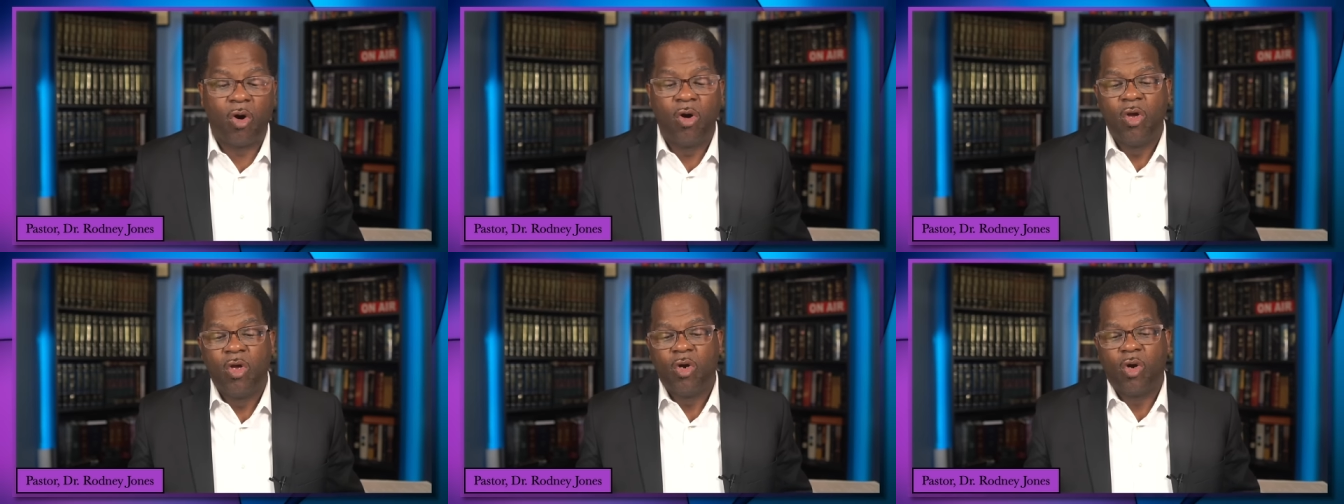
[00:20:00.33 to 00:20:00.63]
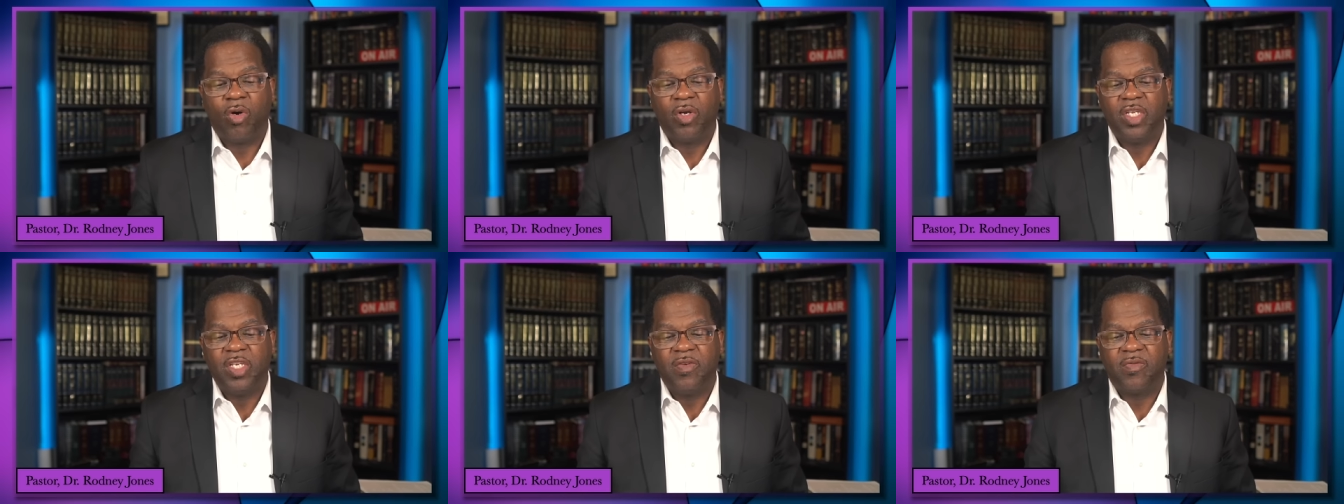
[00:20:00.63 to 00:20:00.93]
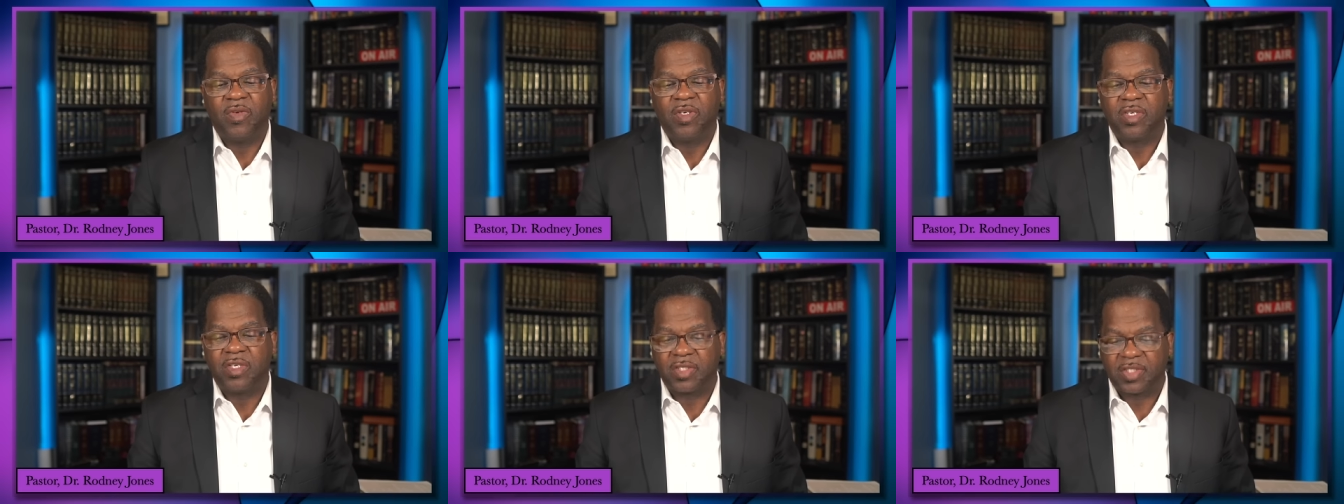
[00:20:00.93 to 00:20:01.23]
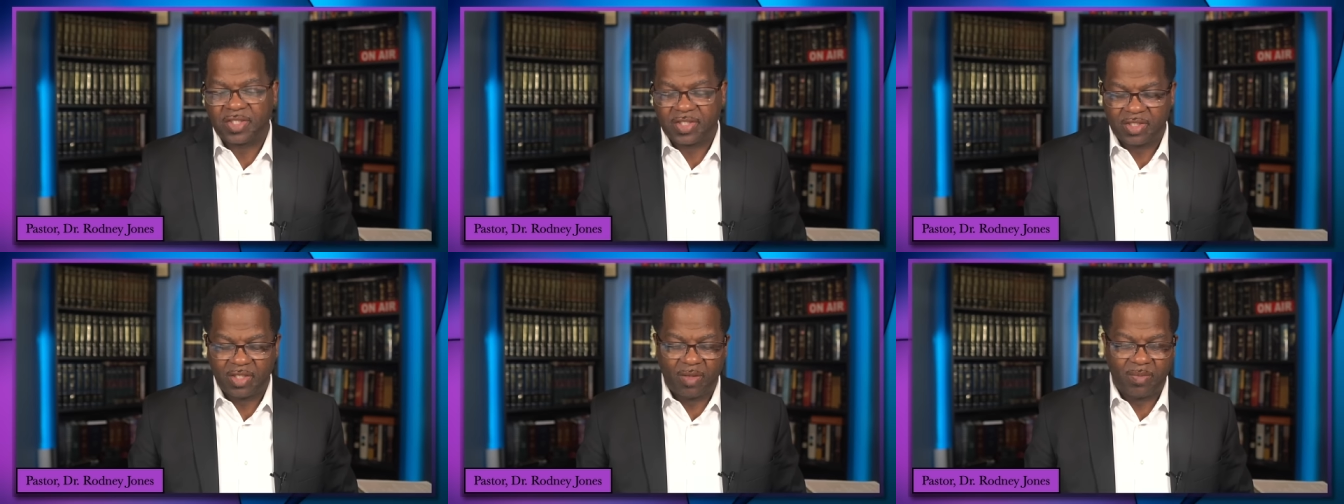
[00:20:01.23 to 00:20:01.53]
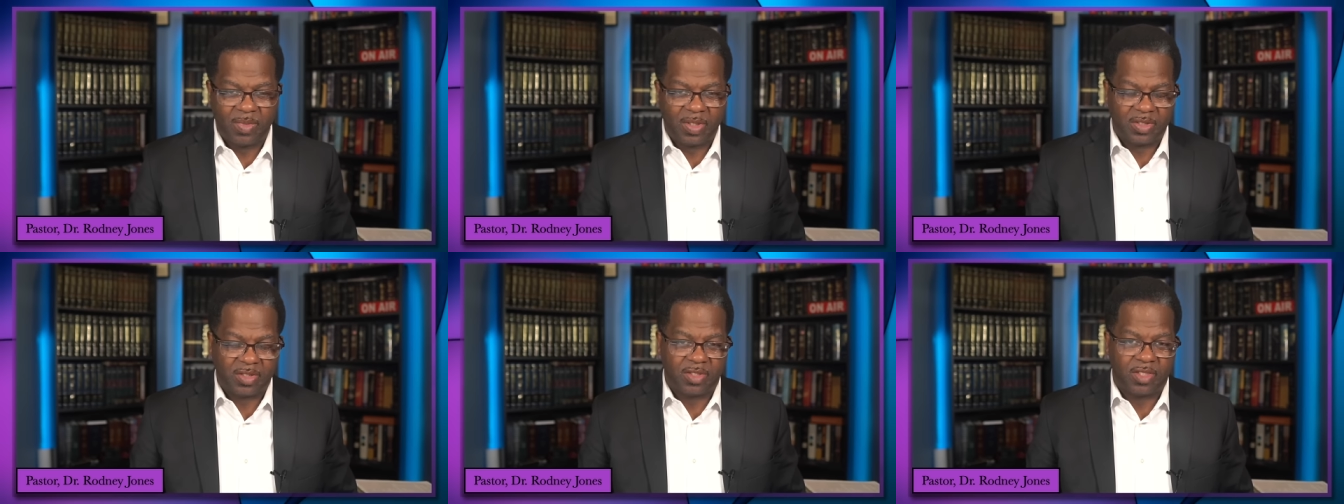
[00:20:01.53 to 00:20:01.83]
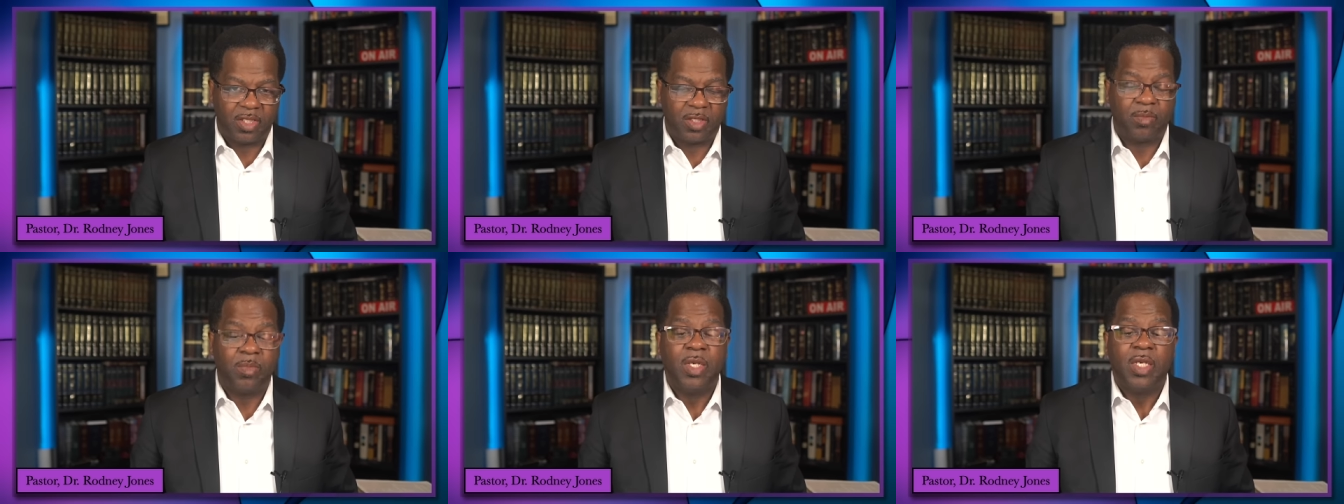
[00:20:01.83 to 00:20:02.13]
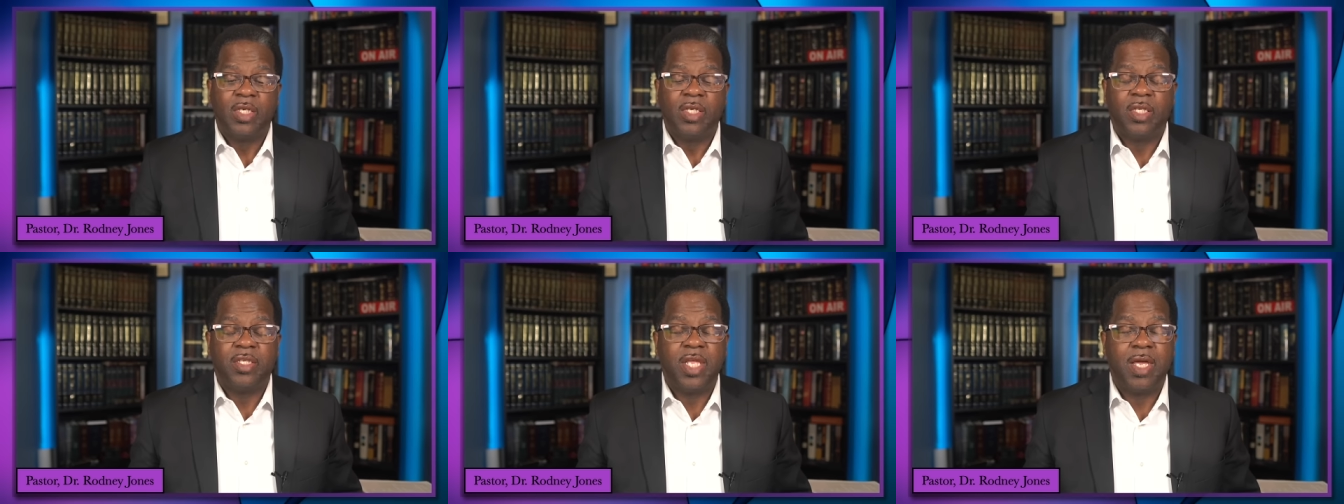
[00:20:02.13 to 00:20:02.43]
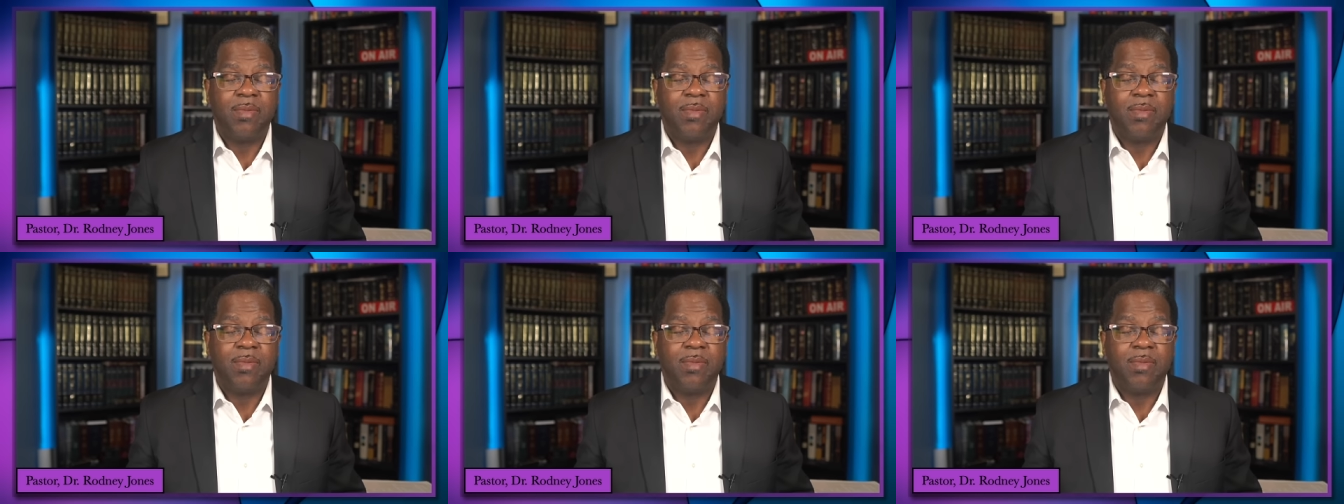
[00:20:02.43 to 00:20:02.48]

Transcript: for, or even to summons them.